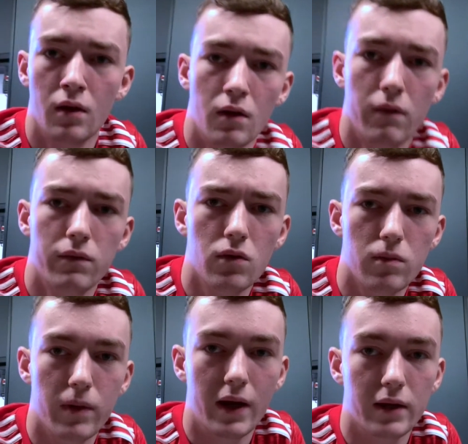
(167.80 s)
for the
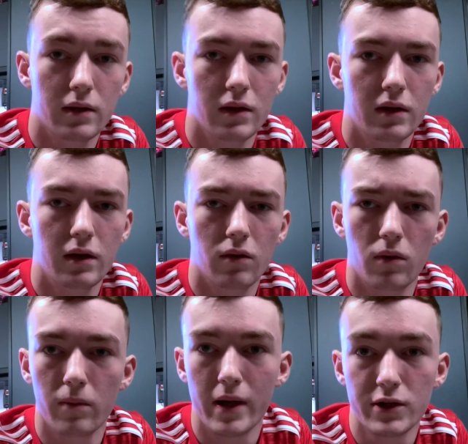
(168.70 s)
plank, you're going to want
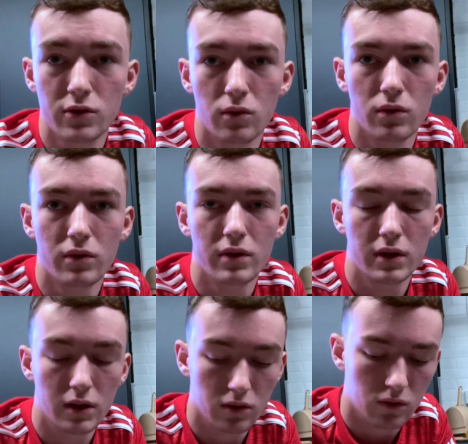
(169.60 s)
to make sure
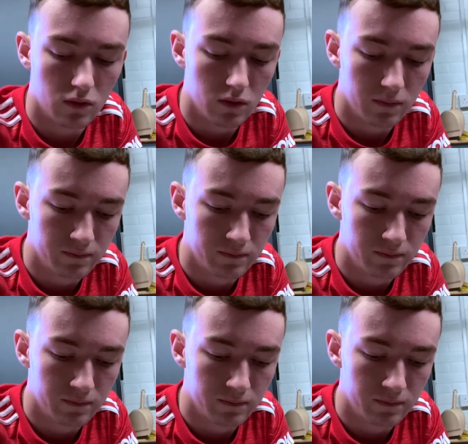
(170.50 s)
that you're,